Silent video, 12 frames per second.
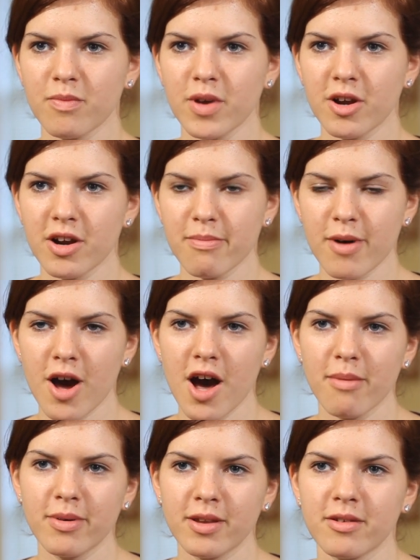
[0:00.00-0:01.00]
We heard a
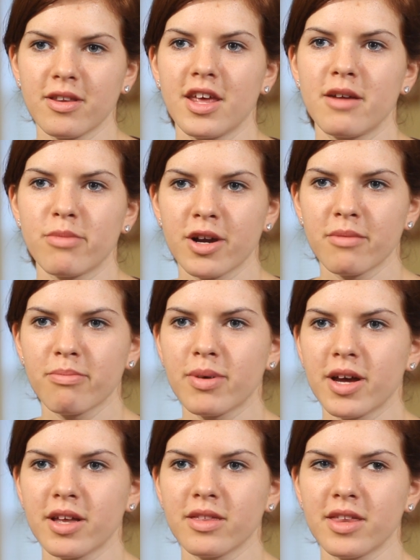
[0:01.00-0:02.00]
pop in labor,
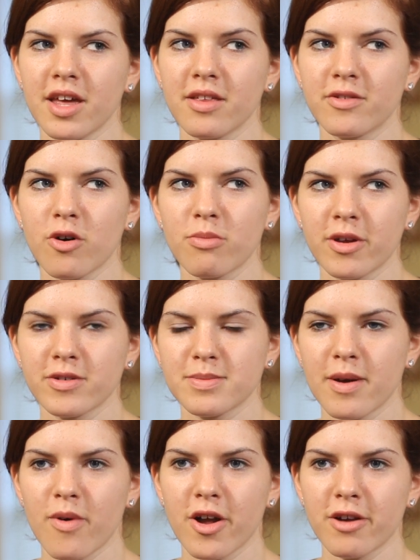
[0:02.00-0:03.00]
but they told me it
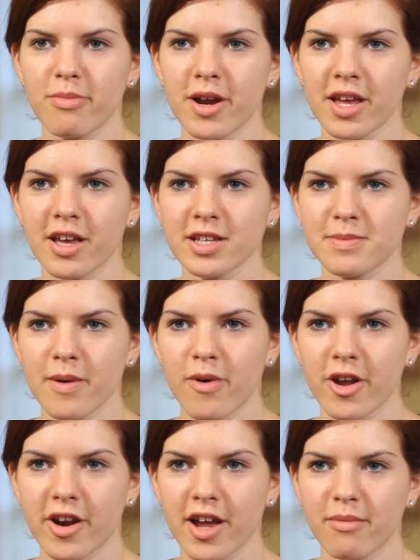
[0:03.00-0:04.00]
was my water breaking because my
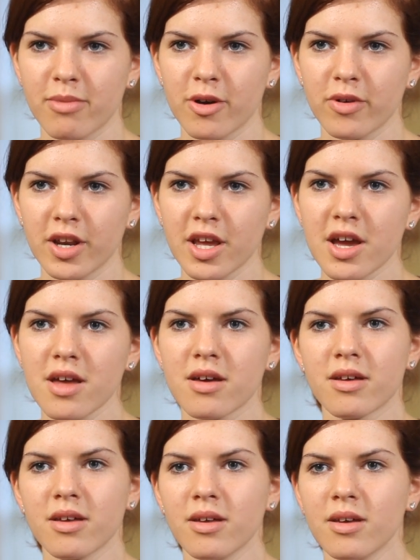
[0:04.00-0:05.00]
water hadn't broken yet.
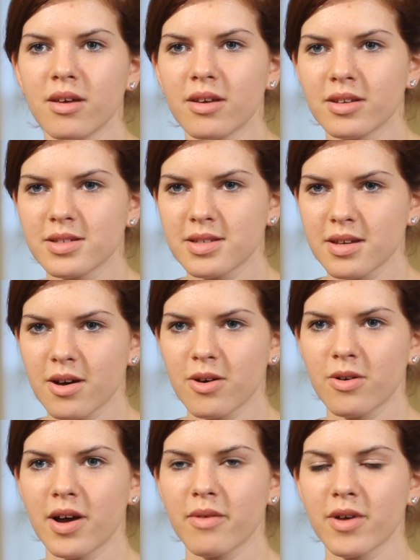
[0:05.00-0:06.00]
So
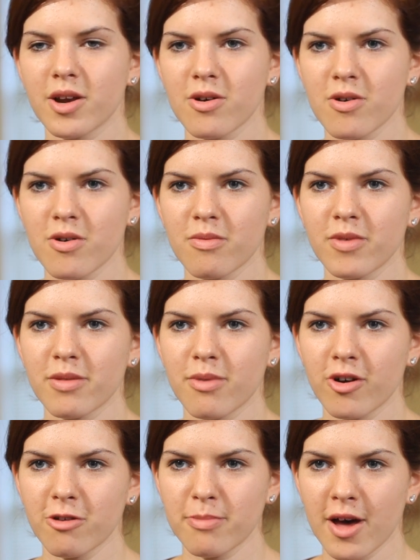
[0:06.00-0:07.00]
I went home with a
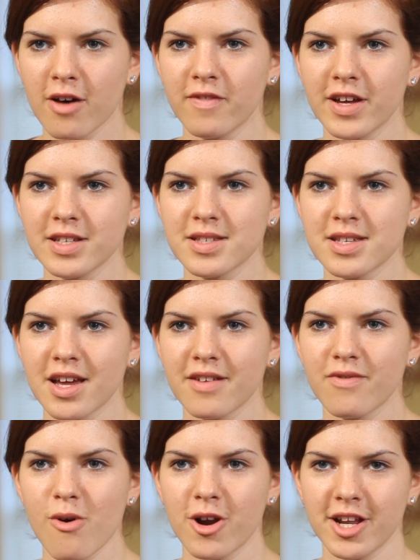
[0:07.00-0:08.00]
broken pelvis,
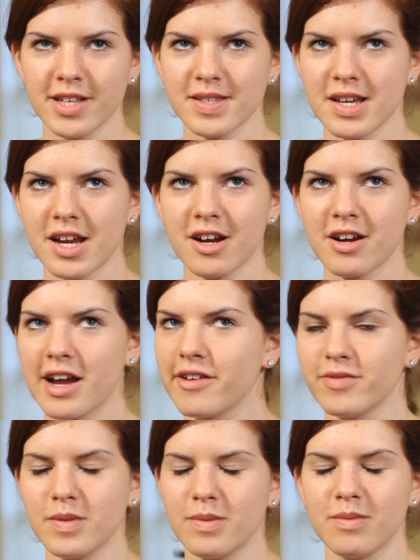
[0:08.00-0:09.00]
and 4 days
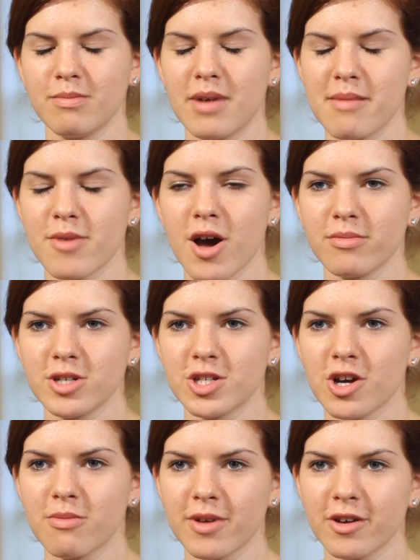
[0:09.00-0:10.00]
later, my mom
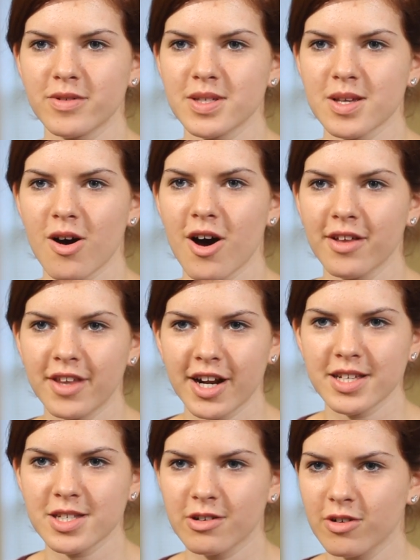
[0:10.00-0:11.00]
just told me it was odd that
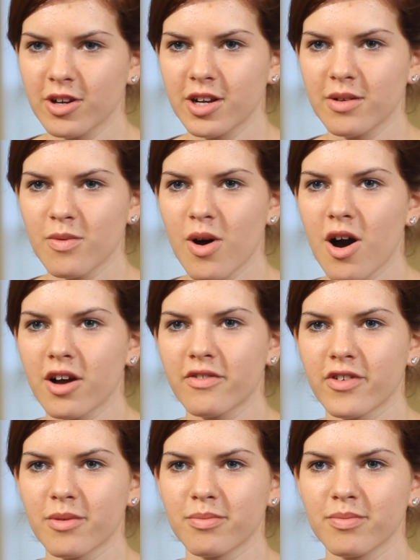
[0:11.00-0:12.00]
I still couldn't
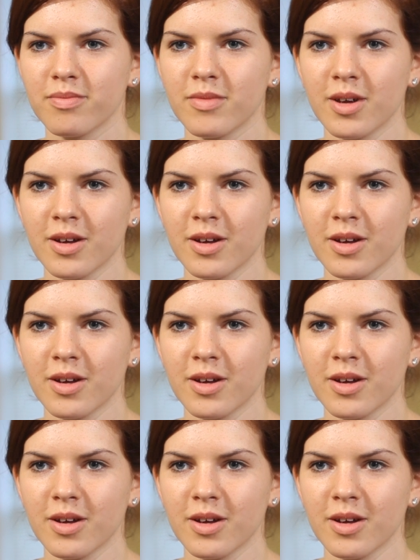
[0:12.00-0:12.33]
walk from